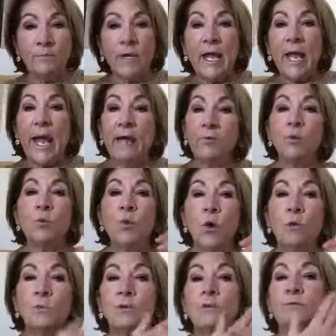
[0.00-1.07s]
and the
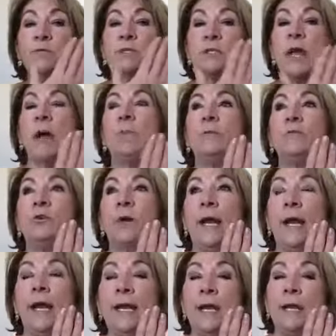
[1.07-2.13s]
warmth of the top of your
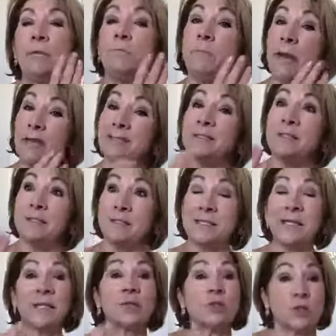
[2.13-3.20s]
hand makes the
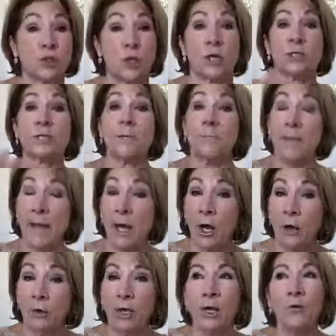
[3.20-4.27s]
stick start to
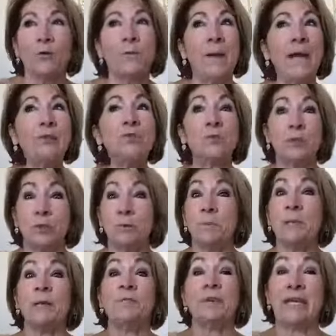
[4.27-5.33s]
melt. Reminds you a little
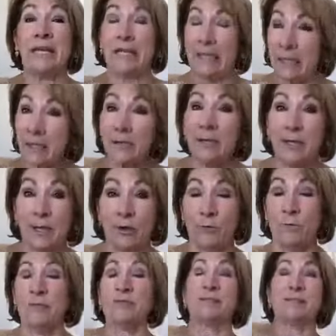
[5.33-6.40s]
bit of the healing
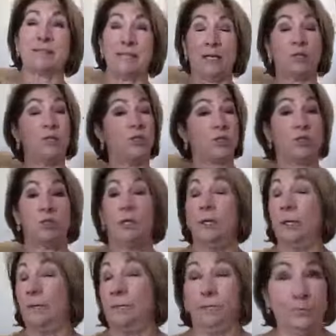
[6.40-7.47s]
element stick, which
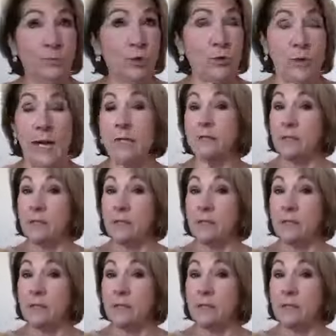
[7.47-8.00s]
creates a